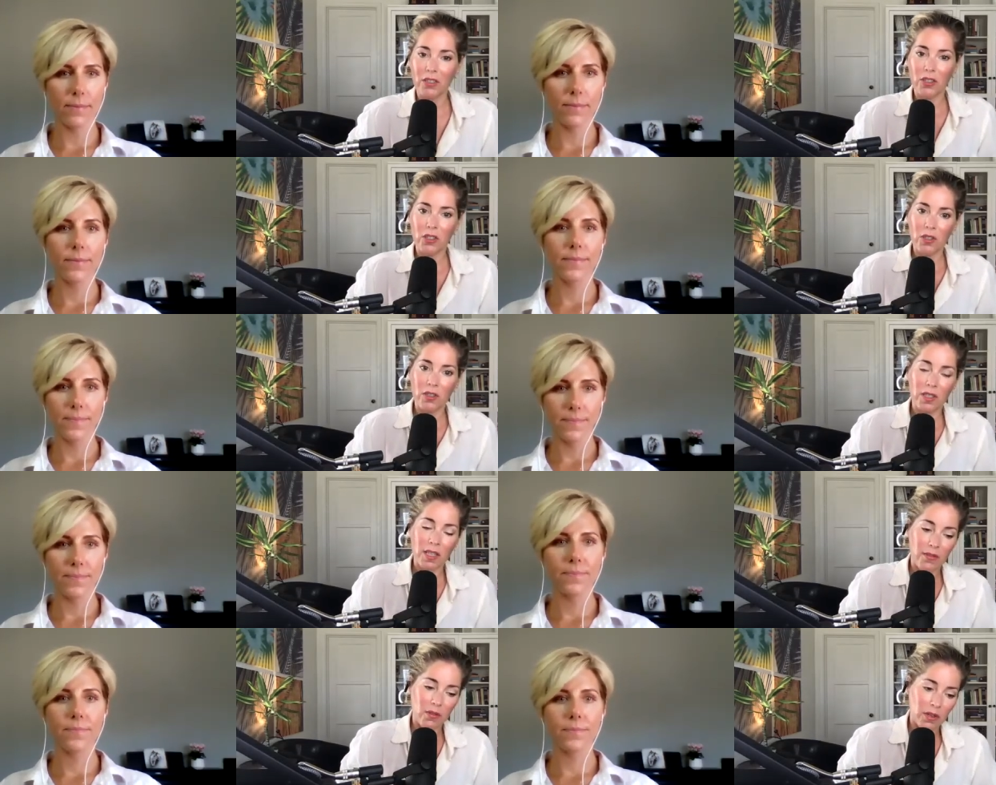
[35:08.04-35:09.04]
Speaker 1: students
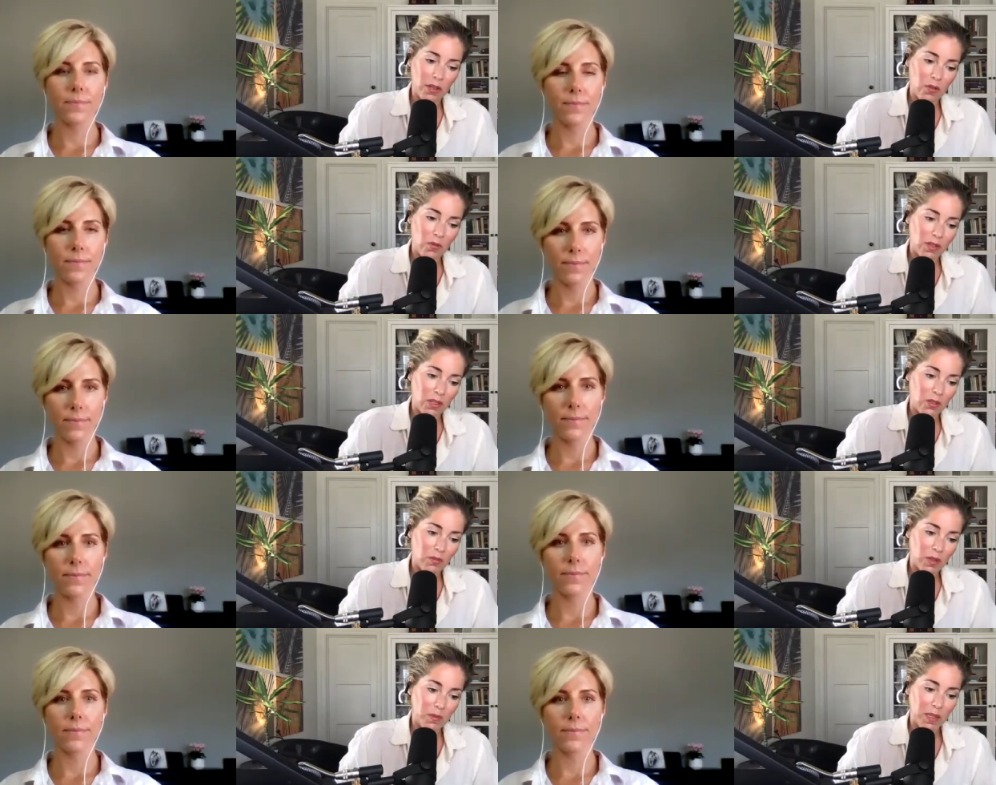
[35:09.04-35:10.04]
and everyone who wants to,
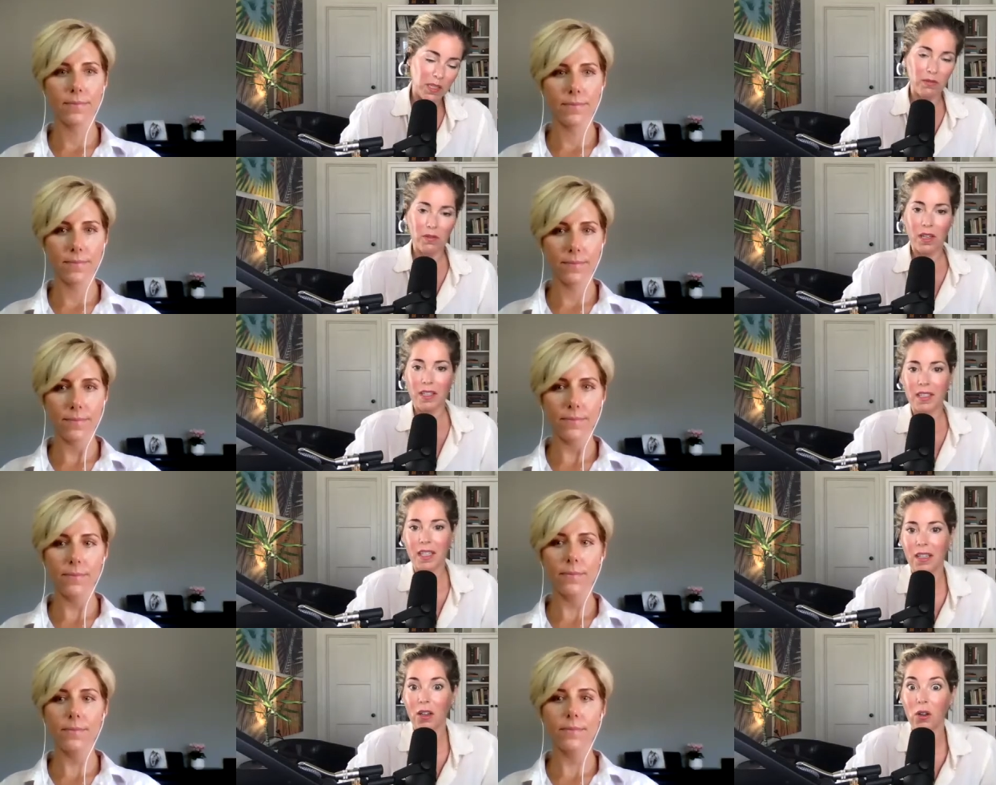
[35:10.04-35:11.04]
prospective clients
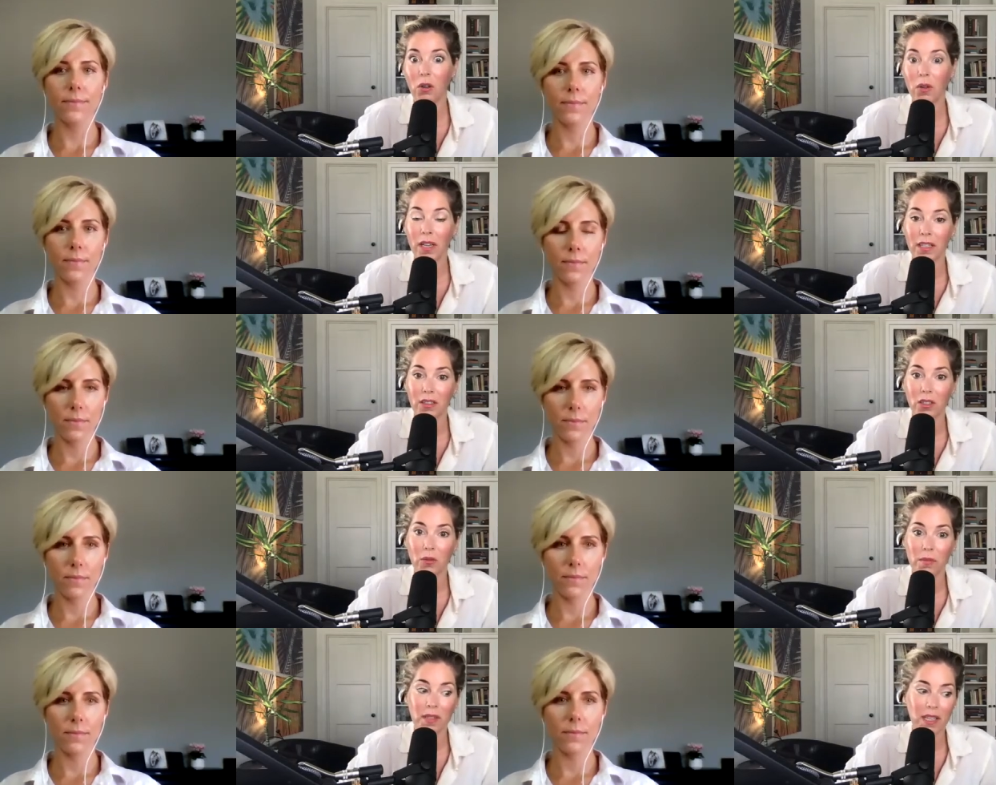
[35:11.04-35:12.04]
can go and to your
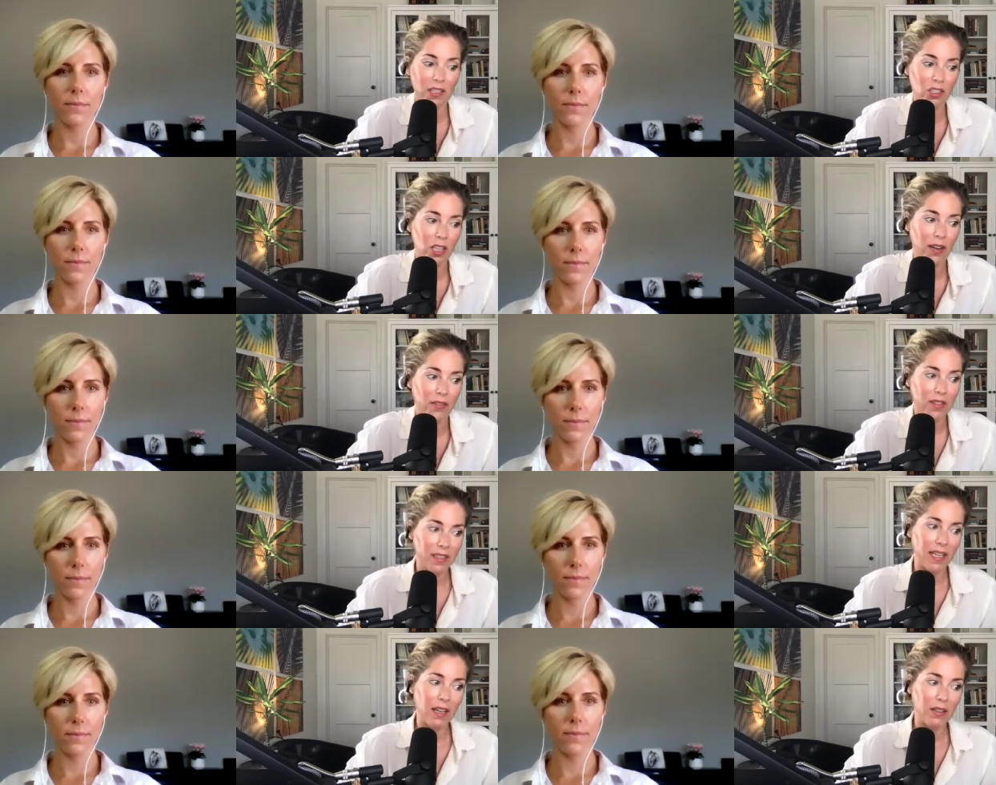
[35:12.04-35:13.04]
website and check
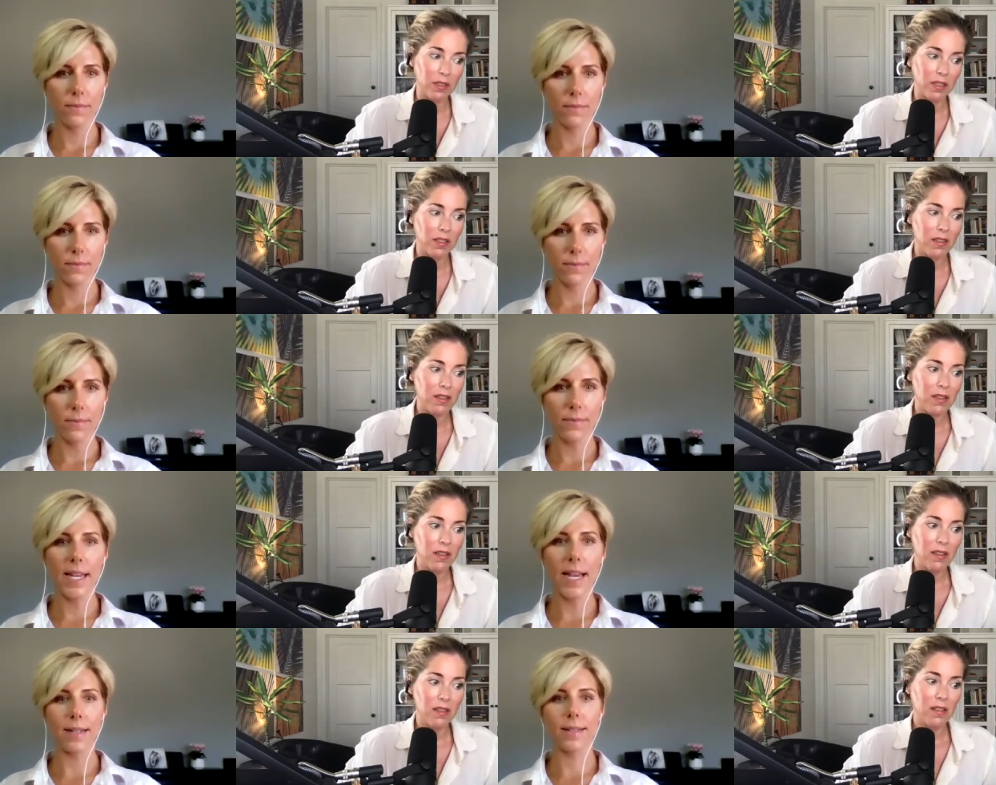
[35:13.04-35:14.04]
everything out.
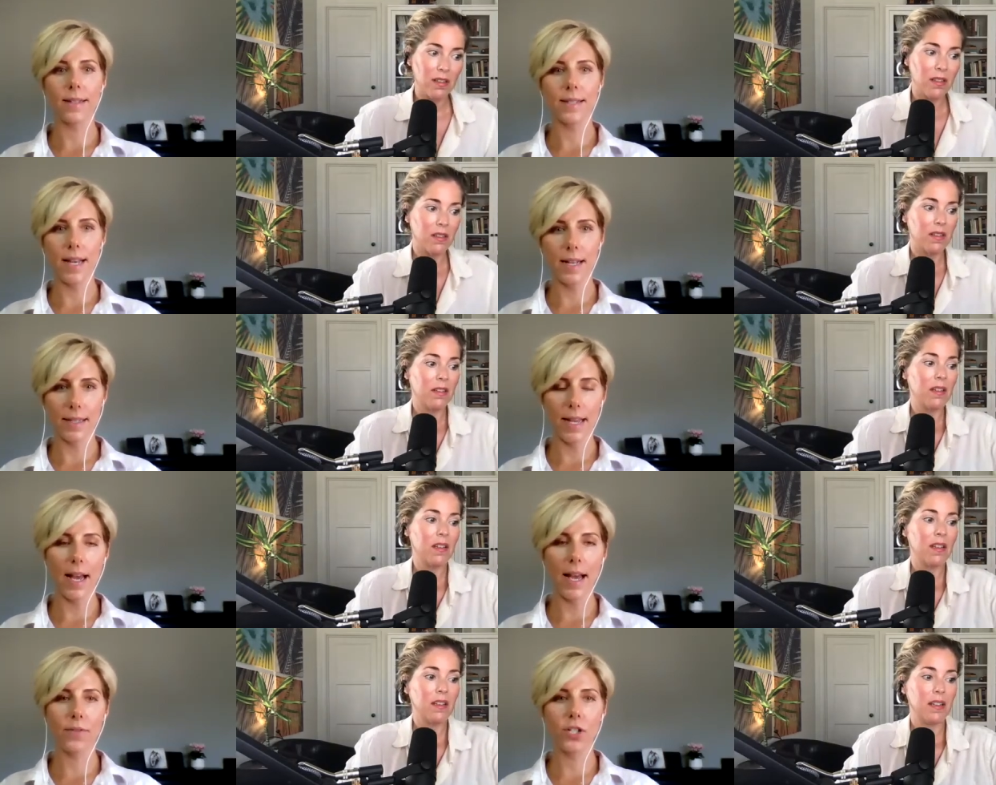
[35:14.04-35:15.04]
Yes,
Speaker 2: exactly. Yeah,
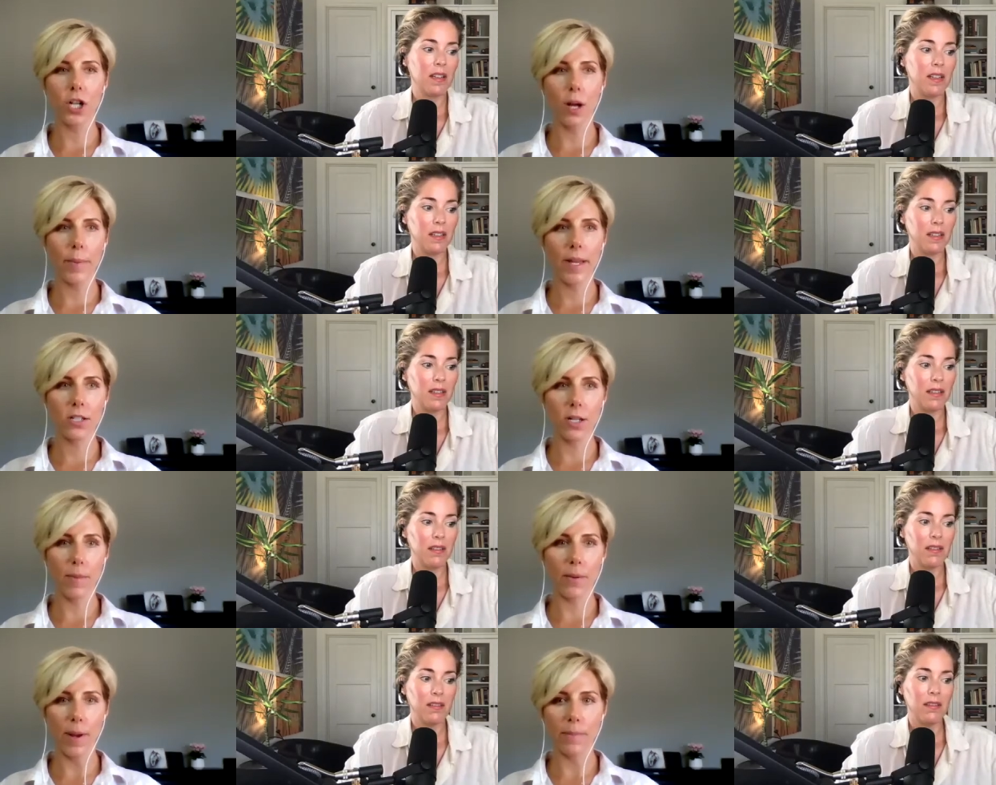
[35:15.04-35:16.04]
I have a shop page on
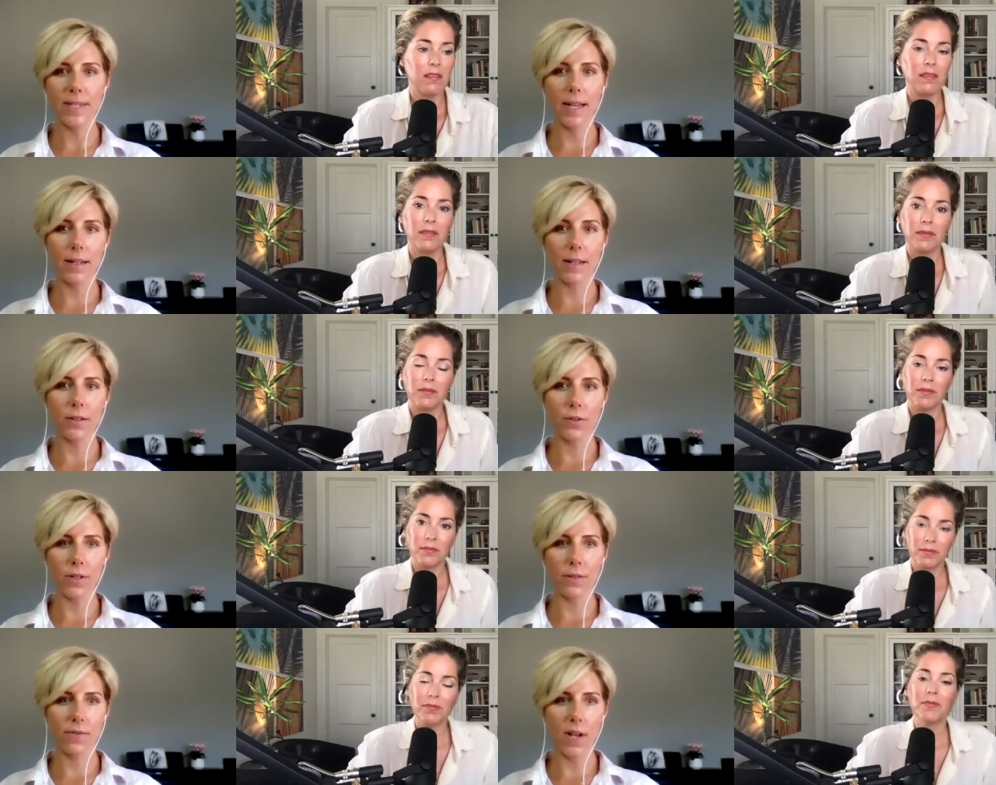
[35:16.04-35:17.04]
my website, and you
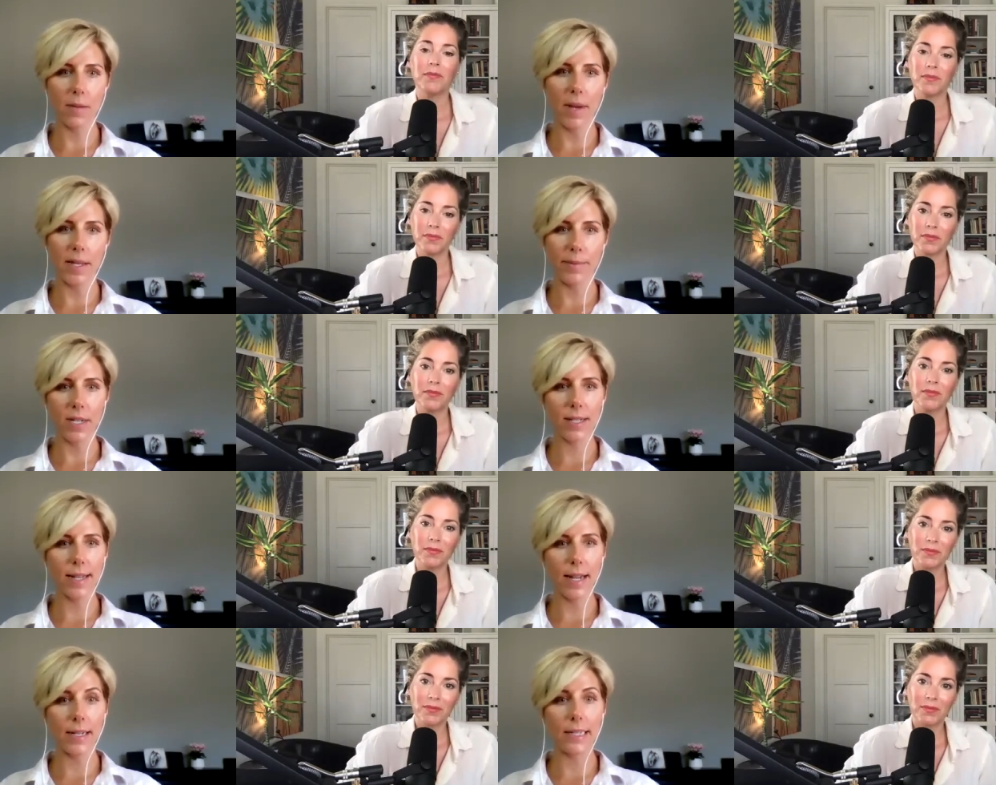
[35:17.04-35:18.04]
can find my ebooks
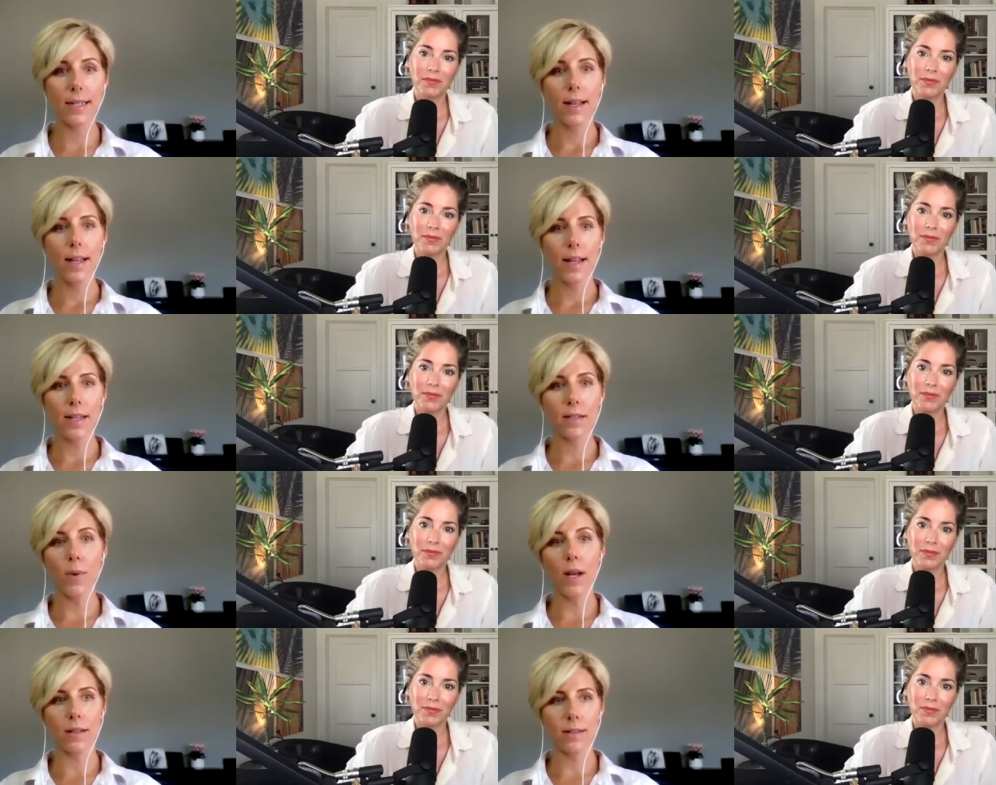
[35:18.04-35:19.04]
there, as
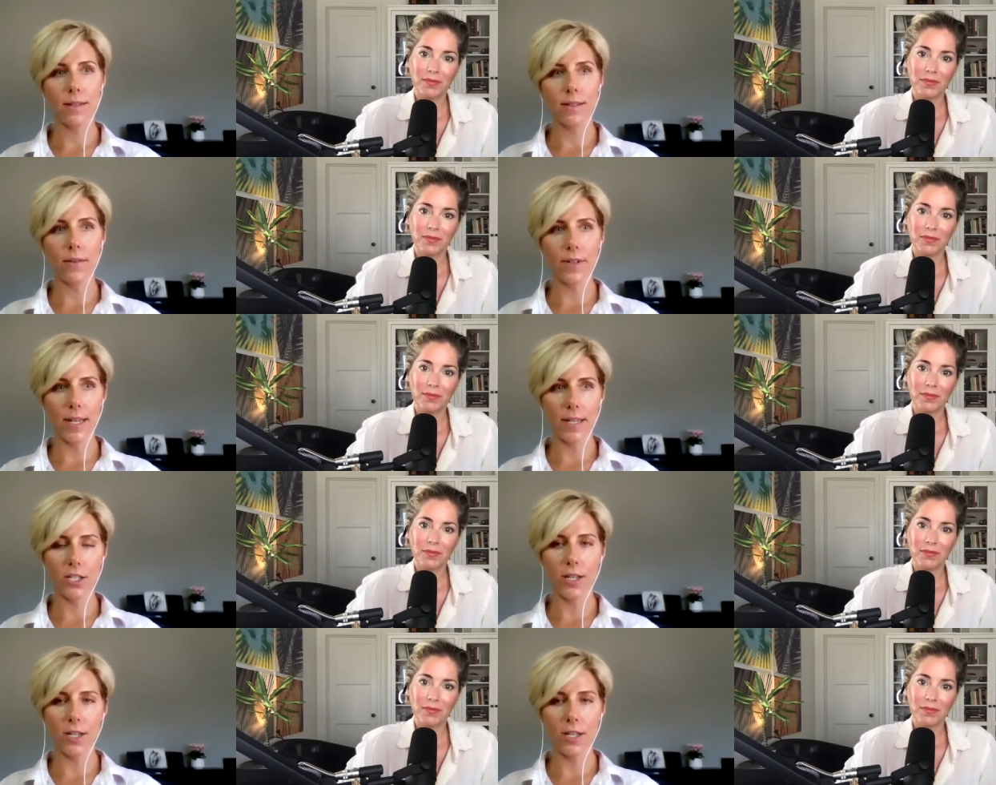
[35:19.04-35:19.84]
well as the Seven Days